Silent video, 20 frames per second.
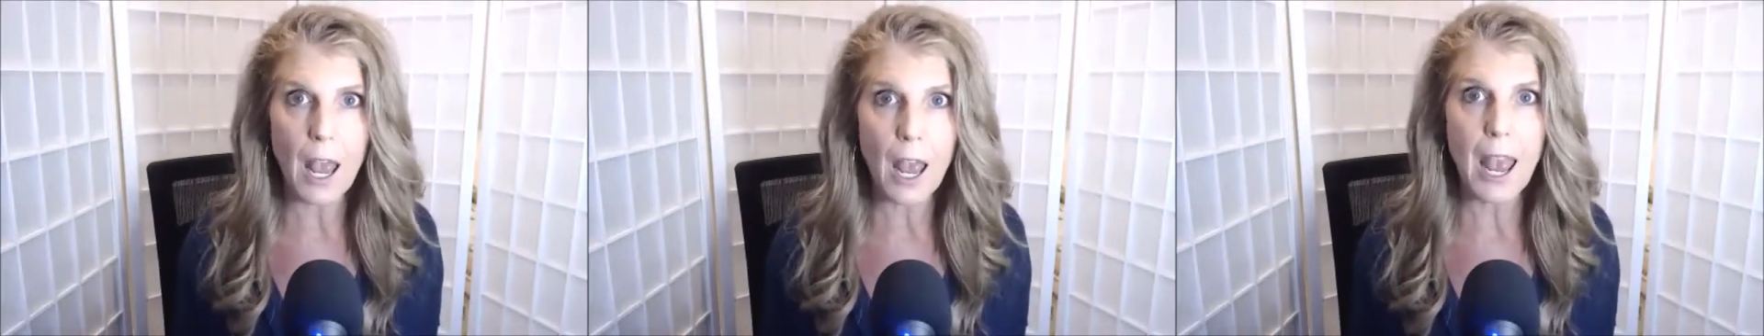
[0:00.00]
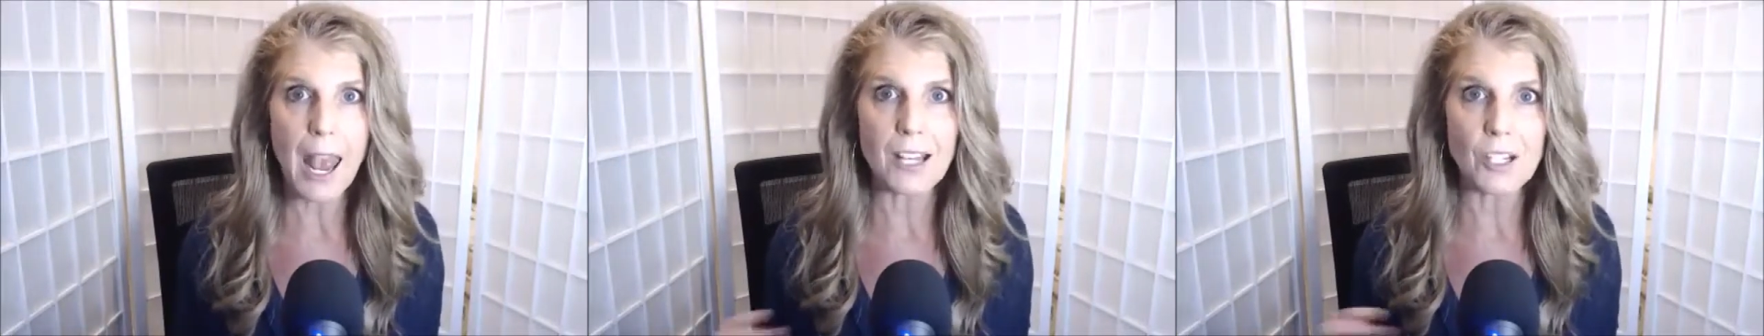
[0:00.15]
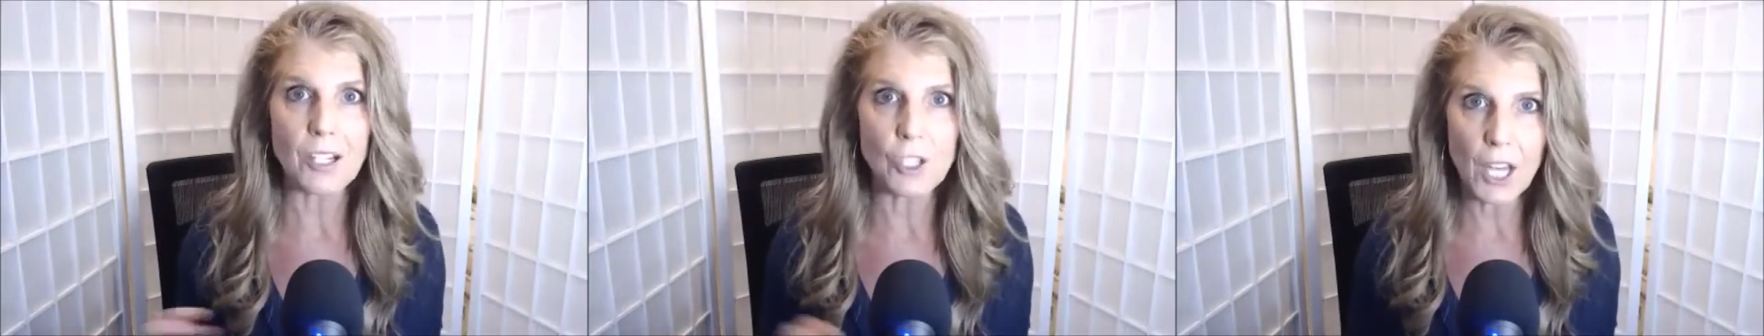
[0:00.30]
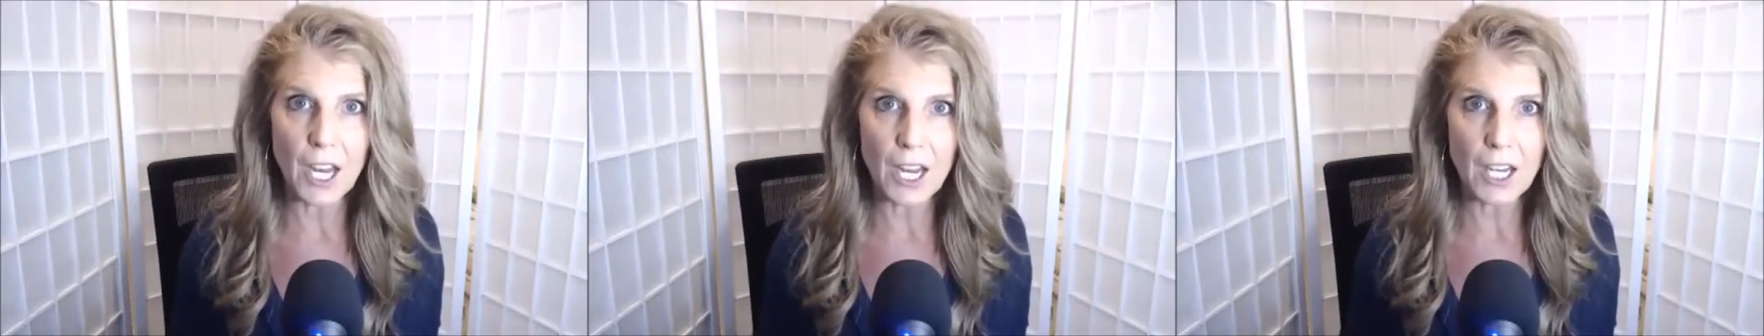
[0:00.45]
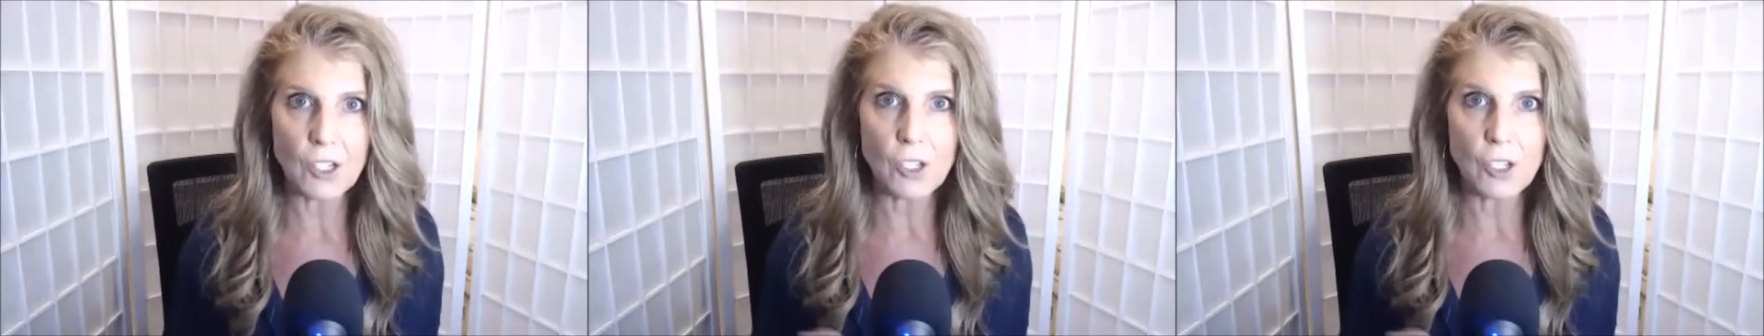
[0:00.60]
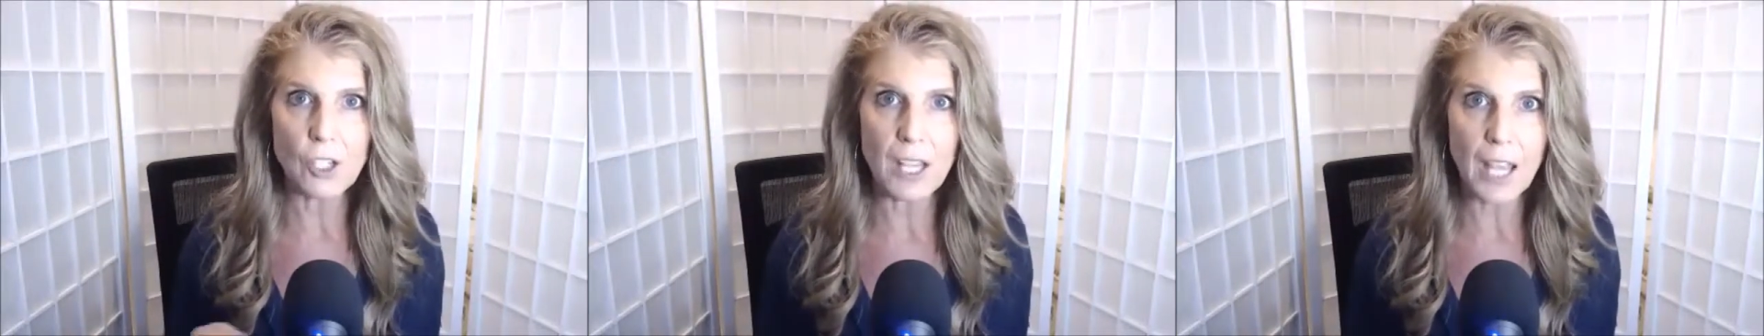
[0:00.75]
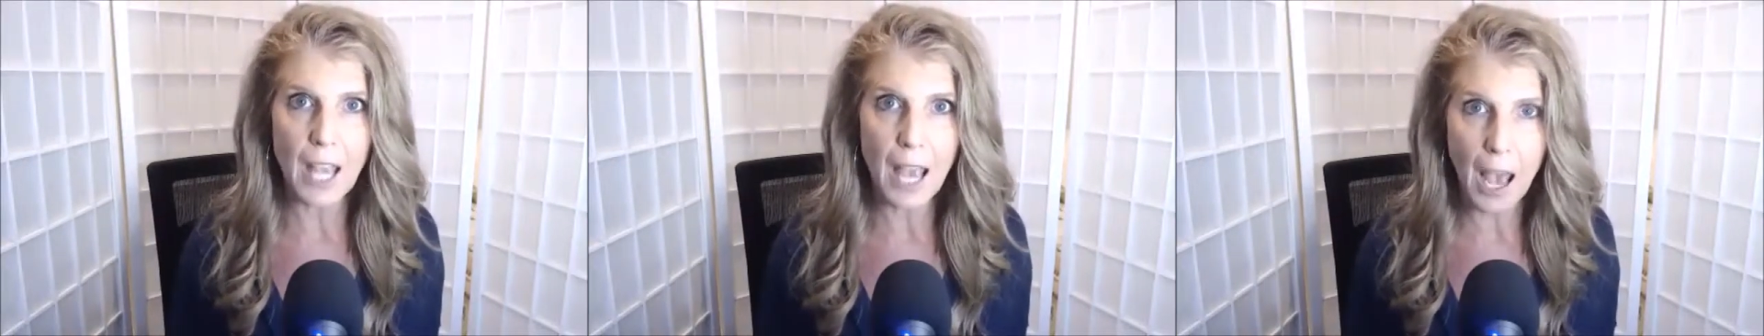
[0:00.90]
and change
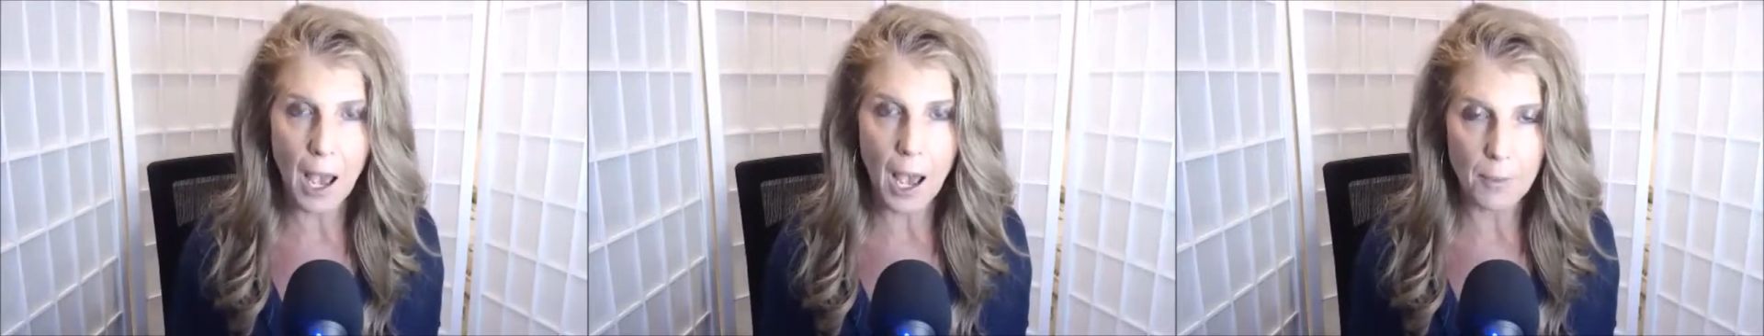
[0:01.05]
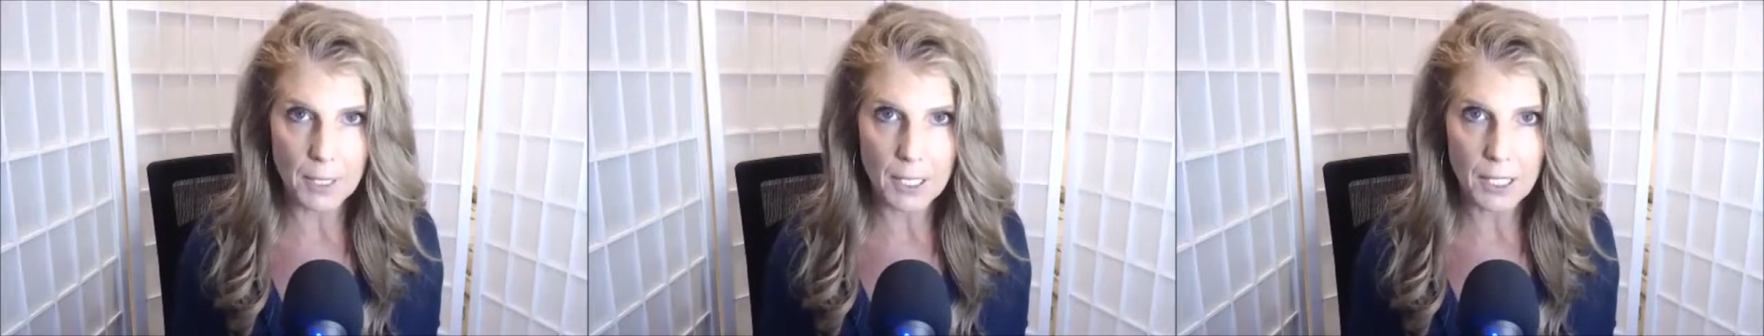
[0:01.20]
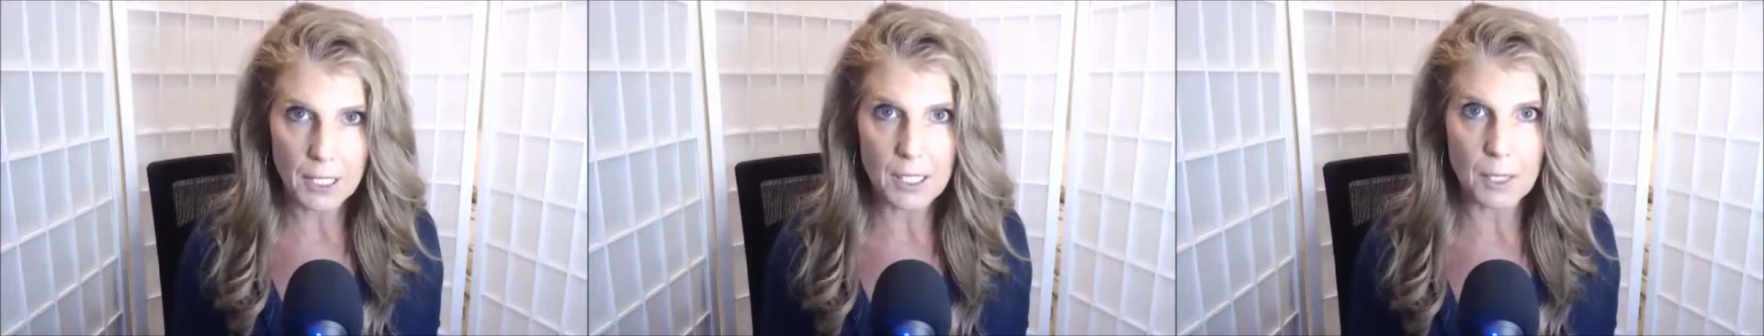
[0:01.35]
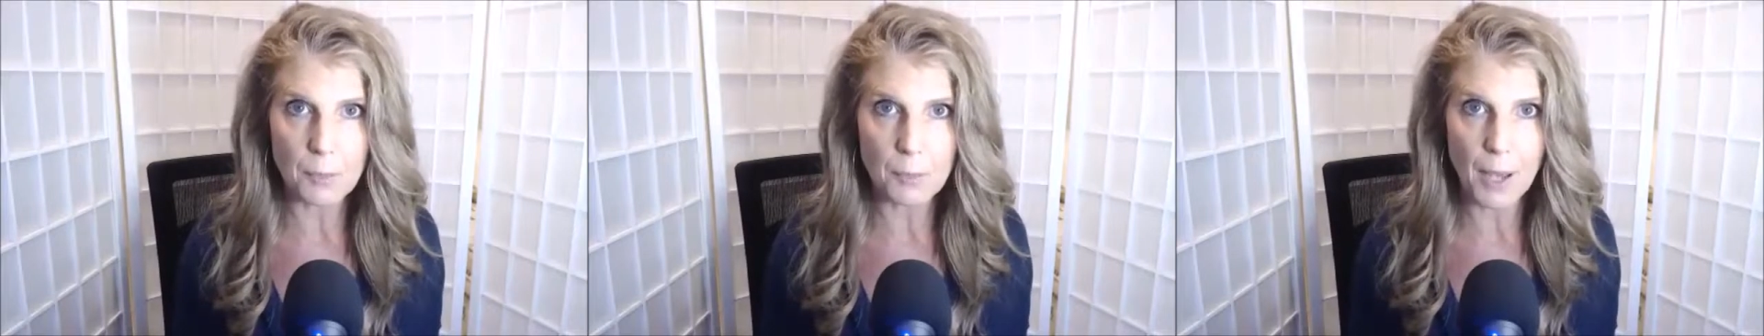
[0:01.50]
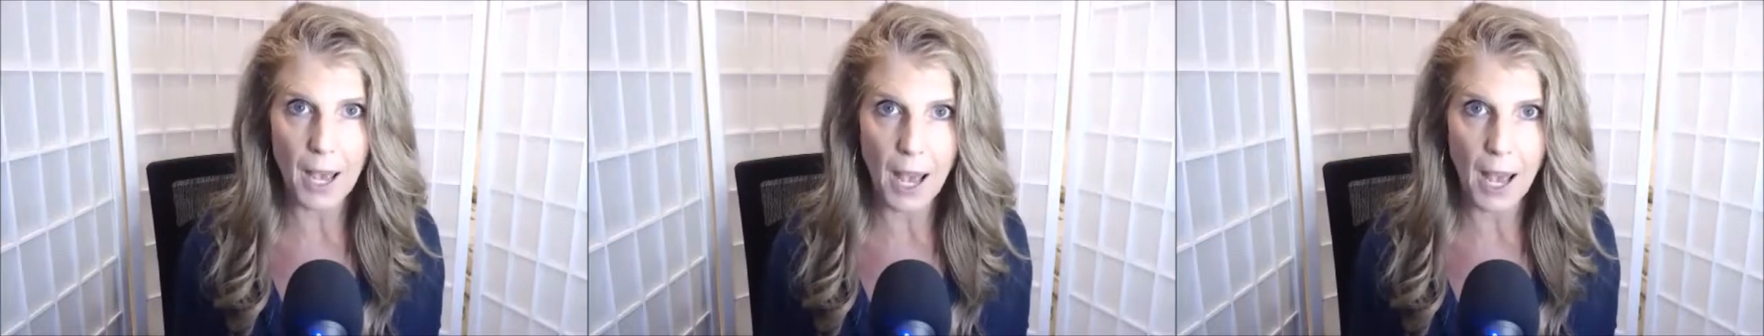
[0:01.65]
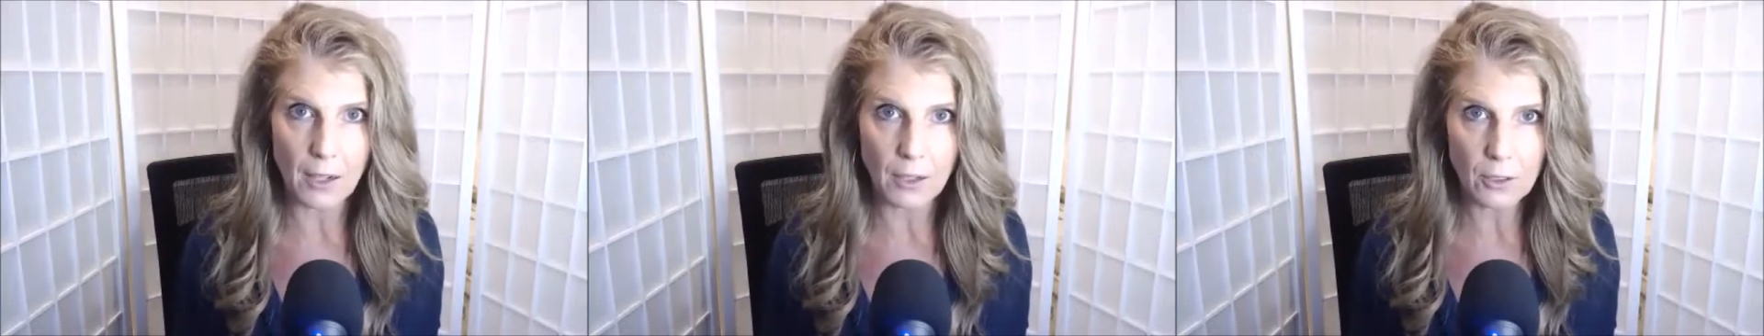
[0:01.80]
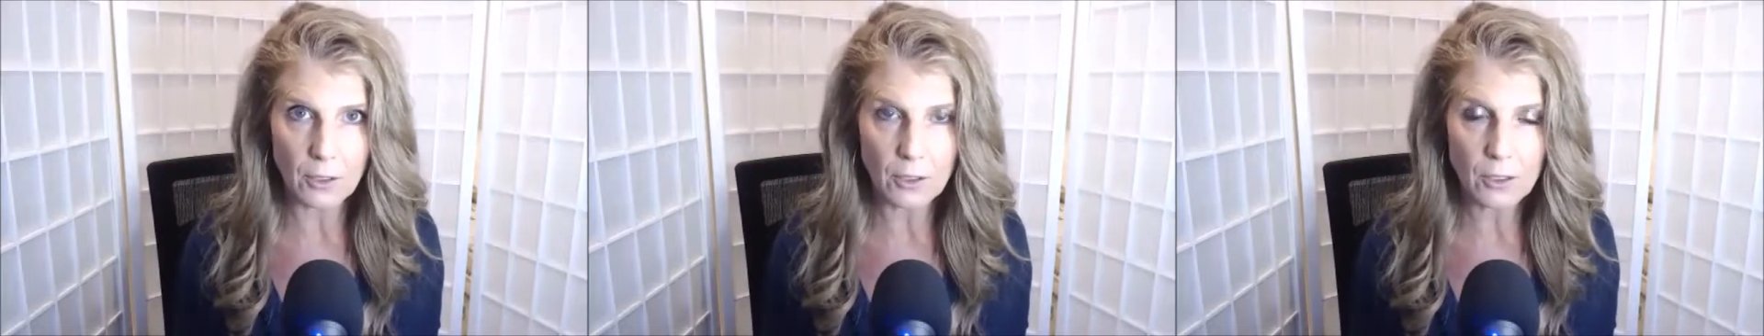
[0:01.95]
the habits and
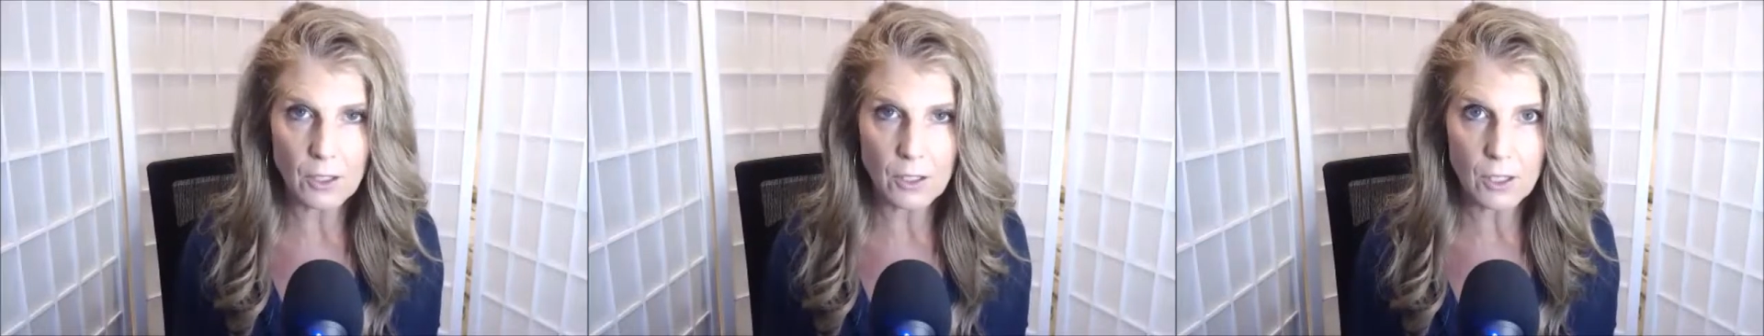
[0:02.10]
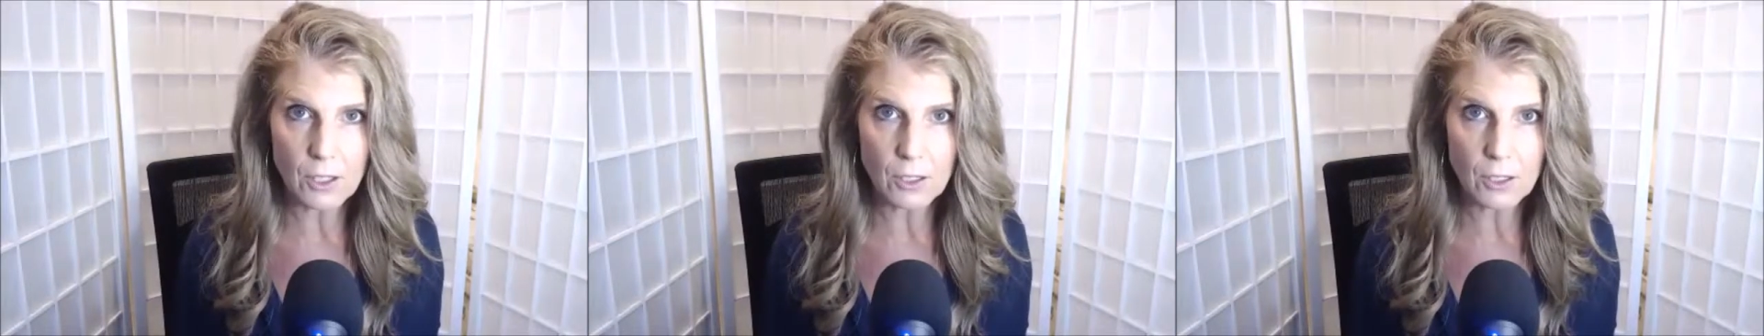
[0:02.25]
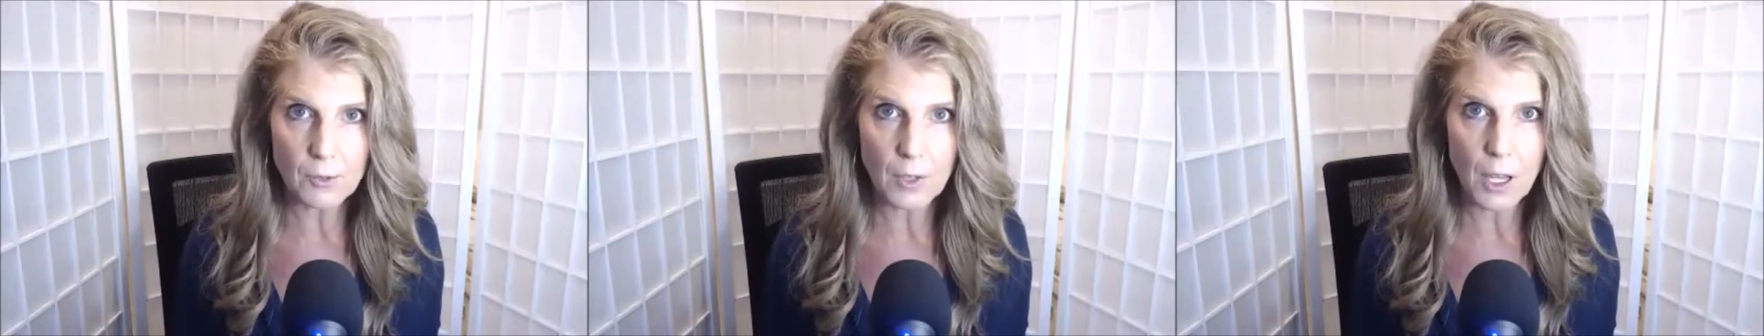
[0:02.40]
patterns